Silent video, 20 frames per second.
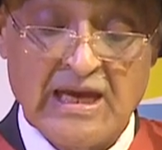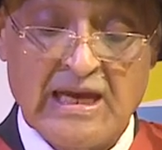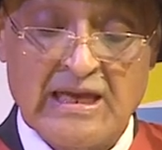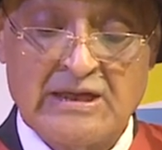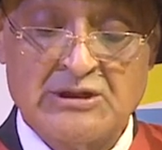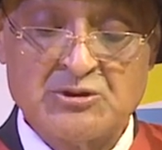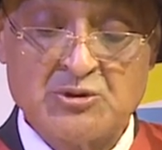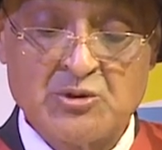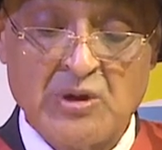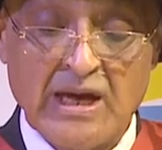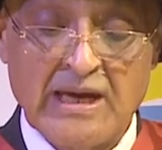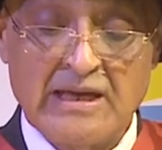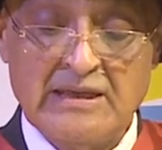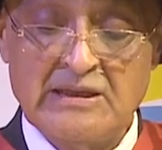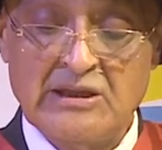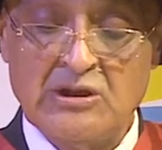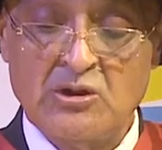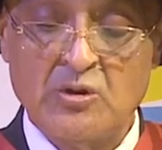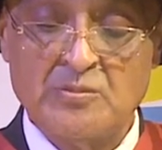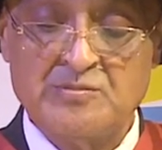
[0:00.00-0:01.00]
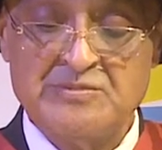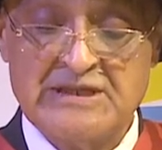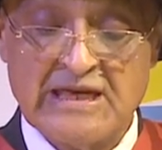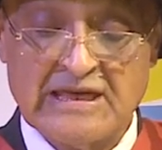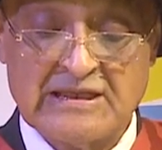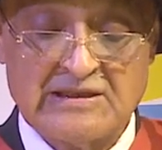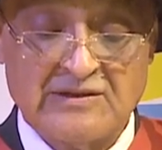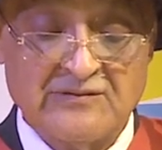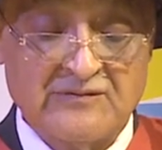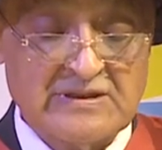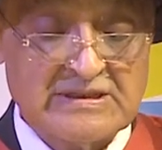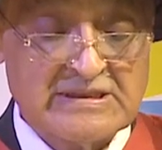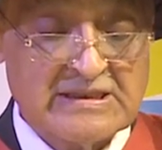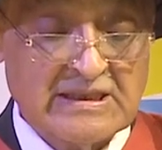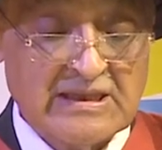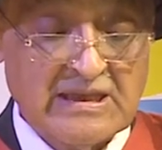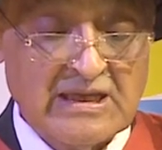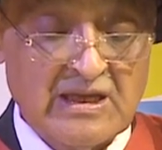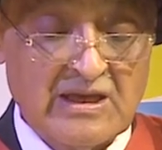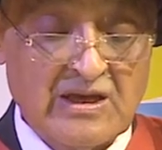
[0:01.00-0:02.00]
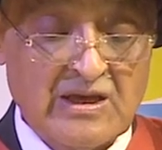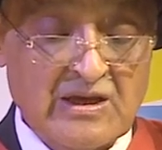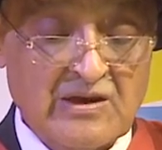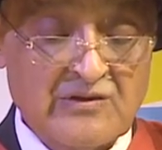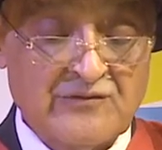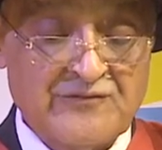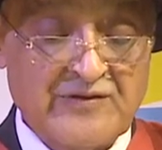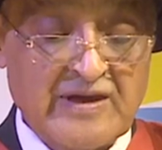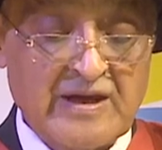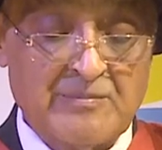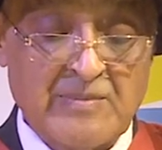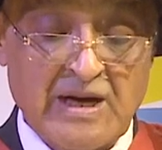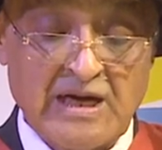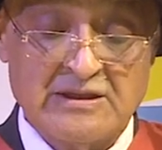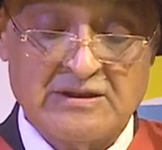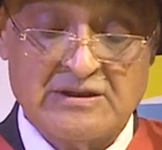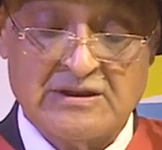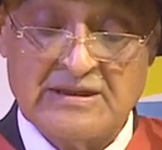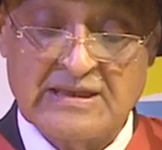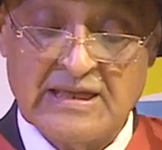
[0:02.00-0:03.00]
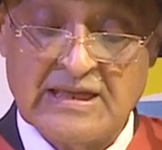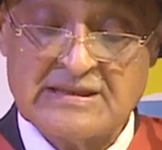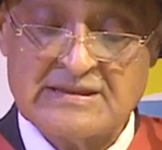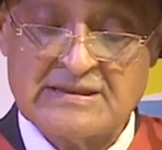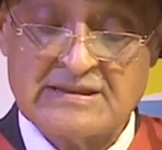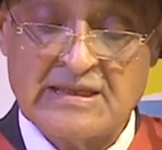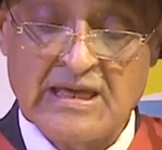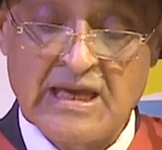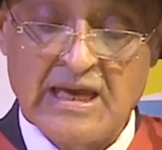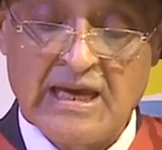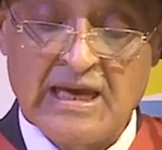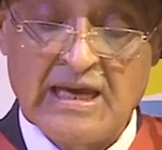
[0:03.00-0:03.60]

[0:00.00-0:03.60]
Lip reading: enshrined in objectivity, fair-mindedness,